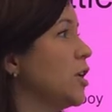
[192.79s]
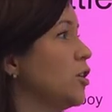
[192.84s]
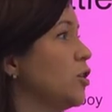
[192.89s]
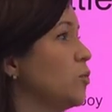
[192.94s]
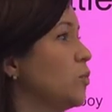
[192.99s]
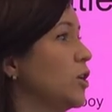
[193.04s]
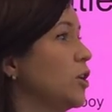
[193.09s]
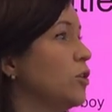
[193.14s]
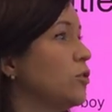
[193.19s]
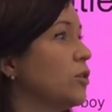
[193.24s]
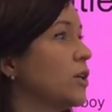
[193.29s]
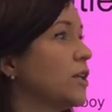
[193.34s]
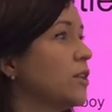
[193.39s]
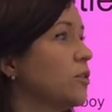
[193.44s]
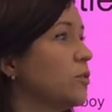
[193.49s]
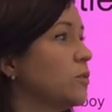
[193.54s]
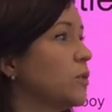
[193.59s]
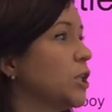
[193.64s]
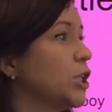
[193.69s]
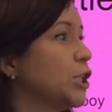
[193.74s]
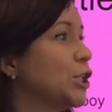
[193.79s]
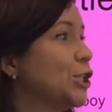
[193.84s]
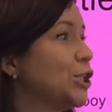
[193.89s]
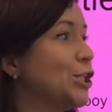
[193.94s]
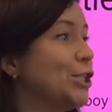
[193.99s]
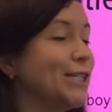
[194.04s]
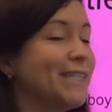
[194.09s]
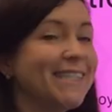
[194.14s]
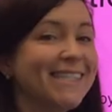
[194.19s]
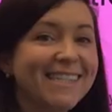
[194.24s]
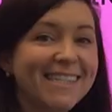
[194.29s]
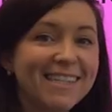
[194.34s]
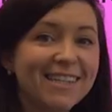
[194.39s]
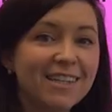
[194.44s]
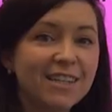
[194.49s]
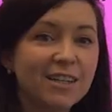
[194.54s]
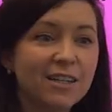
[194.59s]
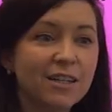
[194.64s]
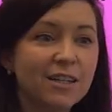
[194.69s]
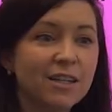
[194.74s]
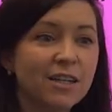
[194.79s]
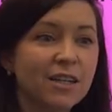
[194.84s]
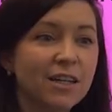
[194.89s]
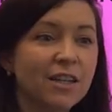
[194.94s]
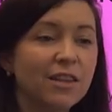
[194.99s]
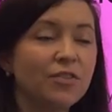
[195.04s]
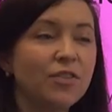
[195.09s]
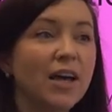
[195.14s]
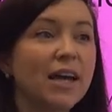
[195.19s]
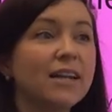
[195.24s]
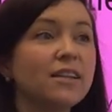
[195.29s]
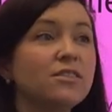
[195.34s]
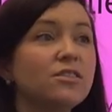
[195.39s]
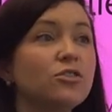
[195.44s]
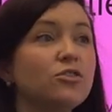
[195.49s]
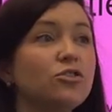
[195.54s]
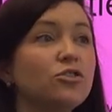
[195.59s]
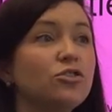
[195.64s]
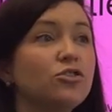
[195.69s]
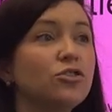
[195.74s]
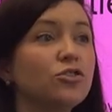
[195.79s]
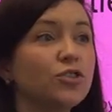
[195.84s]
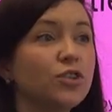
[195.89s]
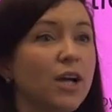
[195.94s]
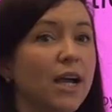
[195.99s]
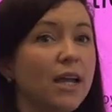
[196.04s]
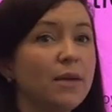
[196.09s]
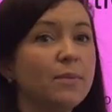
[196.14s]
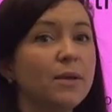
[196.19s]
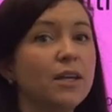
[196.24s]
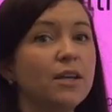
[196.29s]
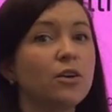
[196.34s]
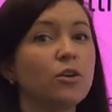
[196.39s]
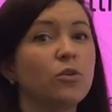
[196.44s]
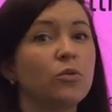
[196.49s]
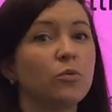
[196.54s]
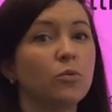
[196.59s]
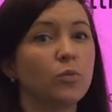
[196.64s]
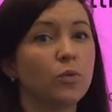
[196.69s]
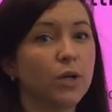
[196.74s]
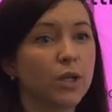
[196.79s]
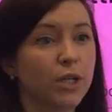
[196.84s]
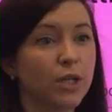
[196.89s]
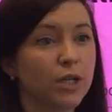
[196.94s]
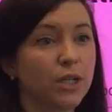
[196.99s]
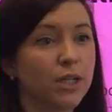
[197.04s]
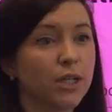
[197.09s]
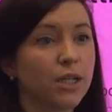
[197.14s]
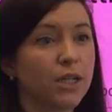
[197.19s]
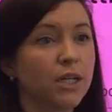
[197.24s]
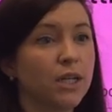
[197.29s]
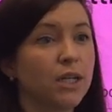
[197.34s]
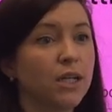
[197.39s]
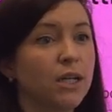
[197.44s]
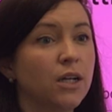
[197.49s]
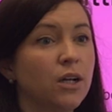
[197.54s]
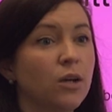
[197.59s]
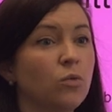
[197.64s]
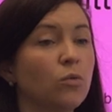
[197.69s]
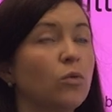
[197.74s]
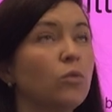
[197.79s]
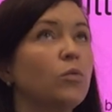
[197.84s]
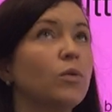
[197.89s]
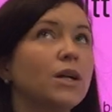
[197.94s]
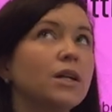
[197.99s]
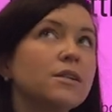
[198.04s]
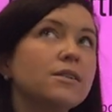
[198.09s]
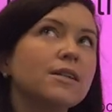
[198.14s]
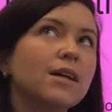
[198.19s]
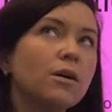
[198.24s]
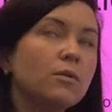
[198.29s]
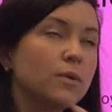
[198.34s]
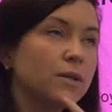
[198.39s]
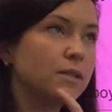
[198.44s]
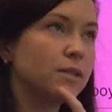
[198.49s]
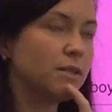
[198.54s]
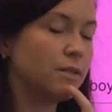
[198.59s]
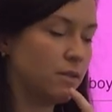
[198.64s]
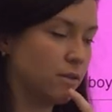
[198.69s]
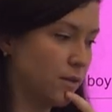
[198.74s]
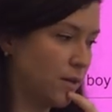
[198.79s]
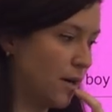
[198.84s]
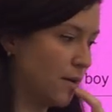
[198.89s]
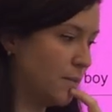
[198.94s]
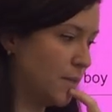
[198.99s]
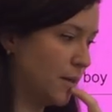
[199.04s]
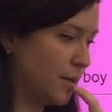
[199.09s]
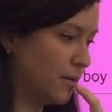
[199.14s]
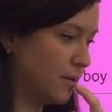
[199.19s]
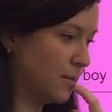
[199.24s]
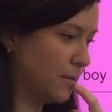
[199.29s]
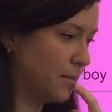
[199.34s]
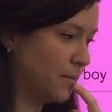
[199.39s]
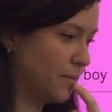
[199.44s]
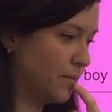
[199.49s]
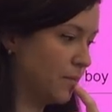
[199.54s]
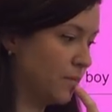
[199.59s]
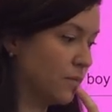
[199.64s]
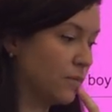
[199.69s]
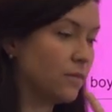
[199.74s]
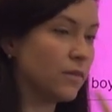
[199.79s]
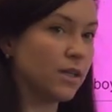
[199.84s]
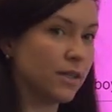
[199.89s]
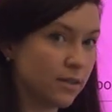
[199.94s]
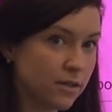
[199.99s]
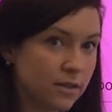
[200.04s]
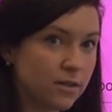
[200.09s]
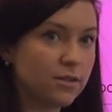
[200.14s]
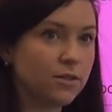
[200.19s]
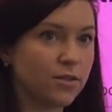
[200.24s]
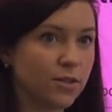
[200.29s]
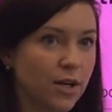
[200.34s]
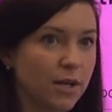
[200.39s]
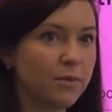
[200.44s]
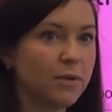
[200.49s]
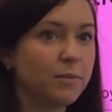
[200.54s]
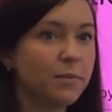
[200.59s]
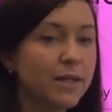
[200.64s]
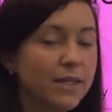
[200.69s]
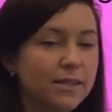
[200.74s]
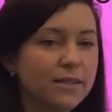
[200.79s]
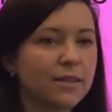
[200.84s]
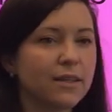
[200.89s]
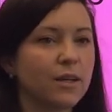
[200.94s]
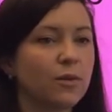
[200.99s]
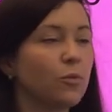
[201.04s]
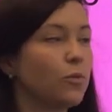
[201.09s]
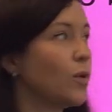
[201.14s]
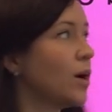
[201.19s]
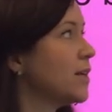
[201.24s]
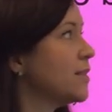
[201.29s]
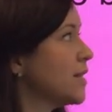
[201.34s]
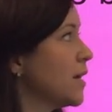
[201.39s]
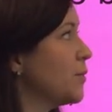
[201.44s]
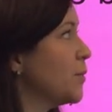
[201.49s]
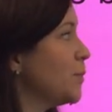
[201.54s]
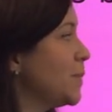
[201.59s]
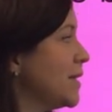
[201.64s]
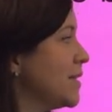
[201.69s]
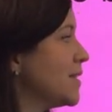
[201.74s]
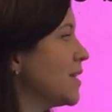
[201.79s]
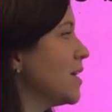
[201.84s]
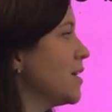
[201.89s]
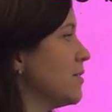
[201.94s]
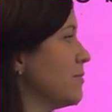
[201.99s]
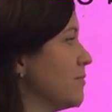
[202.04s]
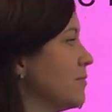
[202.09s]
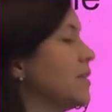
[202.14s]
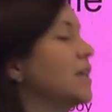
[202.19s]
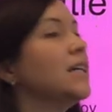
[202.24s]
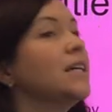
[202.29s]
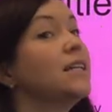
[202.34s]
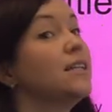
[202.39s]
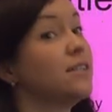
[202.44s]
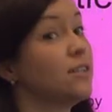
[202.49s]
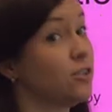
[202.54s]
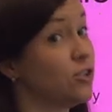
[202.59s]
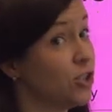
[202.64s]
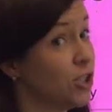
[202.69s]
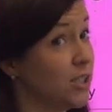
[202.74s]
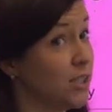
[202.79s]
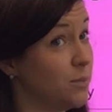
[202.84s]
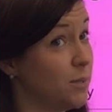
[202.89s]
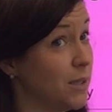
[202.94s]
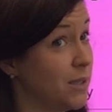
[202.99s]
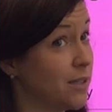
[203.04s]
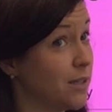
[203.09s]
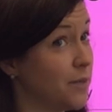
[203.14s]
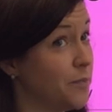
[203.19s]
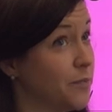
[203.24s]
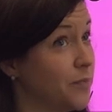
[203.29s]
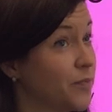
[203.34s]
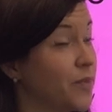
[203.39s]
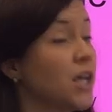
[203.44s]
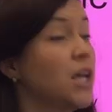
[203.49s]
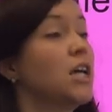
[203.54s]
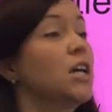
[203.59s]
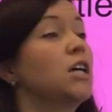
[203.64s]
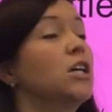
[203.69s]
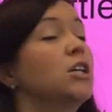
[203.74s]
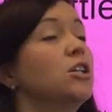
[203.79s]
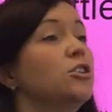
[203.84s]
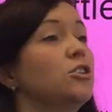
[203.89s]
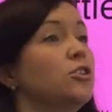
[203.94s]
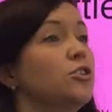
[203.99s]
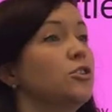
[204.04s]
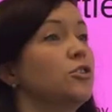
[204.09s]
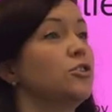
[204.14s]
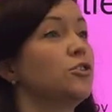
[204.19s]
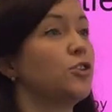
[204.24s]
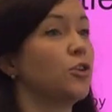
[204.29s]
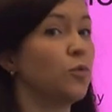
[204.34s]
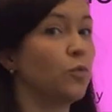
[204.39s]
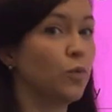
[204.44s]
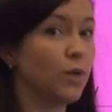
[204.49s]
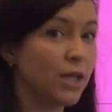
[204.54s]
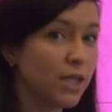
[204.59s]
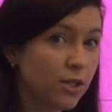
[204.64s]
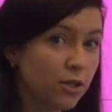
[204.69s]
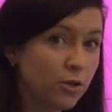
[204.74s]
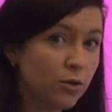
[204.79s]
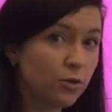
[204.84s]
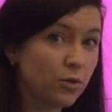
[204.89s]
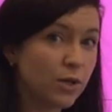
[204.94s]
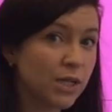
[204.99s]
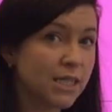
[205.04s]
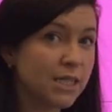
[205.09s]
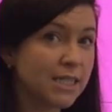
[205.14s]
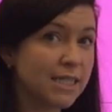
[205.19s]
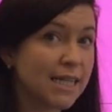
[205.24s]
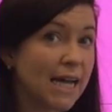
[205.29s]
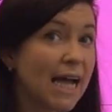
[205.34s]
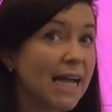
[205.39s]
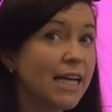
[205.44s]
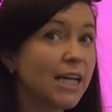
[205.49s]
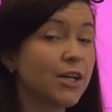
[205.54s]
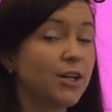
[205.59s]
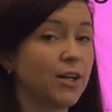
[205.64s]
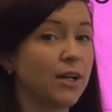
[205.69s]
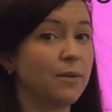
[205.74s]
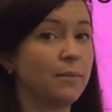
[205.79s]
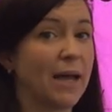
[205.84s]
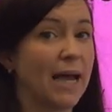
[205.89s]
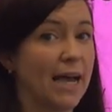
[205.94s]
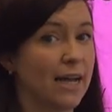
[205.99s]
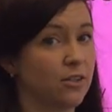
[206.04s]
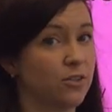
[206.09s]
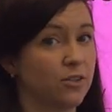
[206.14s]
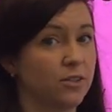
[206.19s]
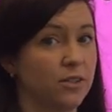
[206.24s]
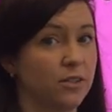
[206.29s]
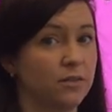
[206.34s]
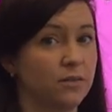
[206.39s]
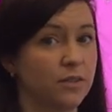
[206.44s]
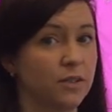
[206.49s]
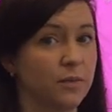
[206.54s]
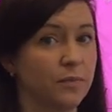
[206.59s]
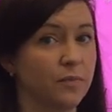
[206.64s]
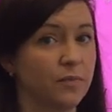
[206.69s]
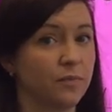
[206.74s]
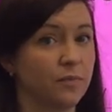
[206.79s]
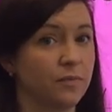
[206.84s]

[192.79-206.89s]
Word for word: and when you look at the word cheesy, that is a describing word. Well, what is that word describing? It's describing pizza, like what type of pizza? It is a cheesy pizza. So when you diagram adjectives,